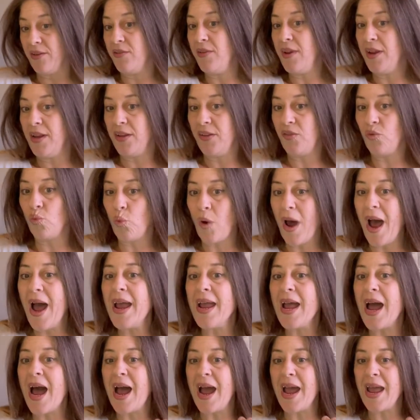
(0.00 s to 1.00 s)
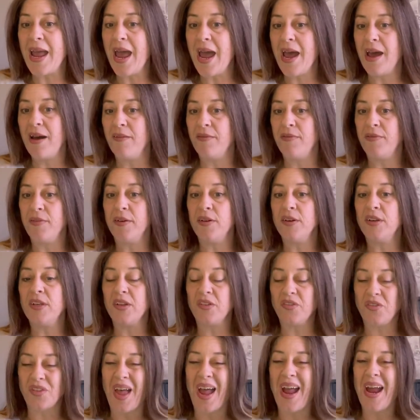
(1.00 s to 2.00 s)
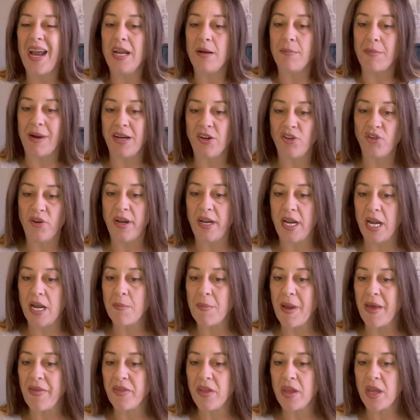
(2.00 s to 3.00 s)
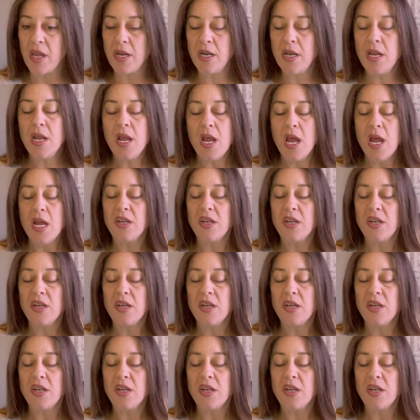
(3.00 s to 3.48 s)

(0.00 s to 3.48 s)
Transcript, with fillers: it's why I have designed my training method